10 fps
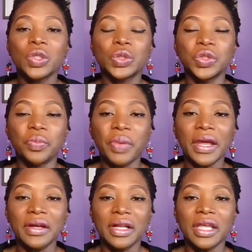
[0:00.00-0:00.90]
to
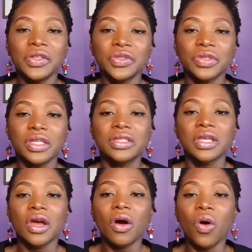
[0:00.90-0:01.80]
repair the injuries
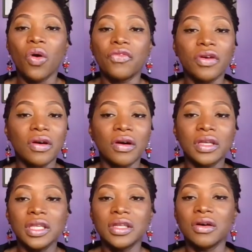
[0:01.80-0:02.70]
over
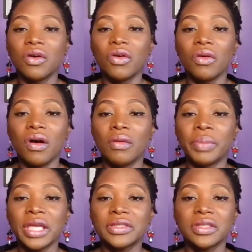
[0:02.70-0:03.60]
either
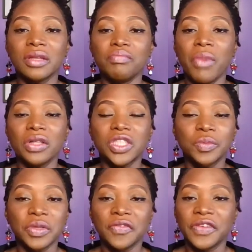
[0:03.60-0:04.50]
based on
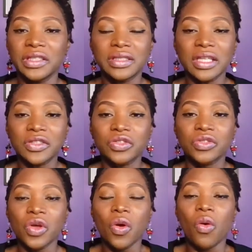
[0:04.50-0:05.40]
multiple
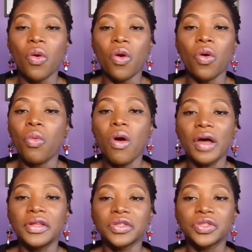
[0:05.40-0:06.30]
visits or
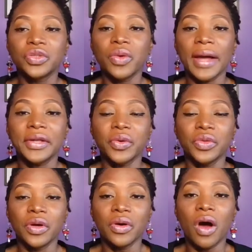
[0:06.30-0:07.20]
one or two. I
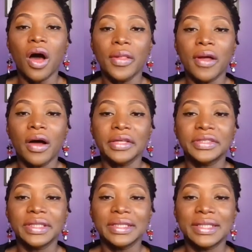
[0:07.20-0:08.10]
don't know how long
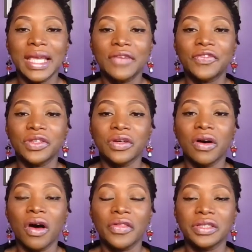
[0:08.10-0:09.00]
it's going to take for the
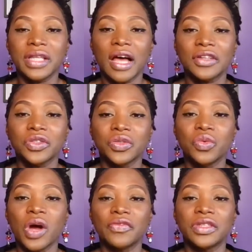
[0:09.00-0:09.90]
other doctor
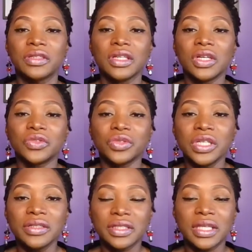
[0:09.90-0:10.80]
who have the
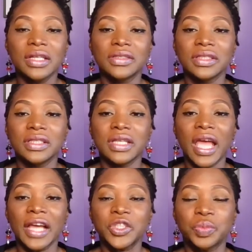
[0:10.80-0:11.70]
real skills and the
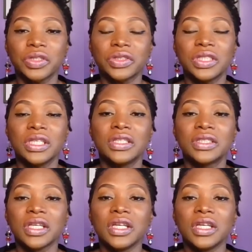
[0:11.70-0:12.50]
expertise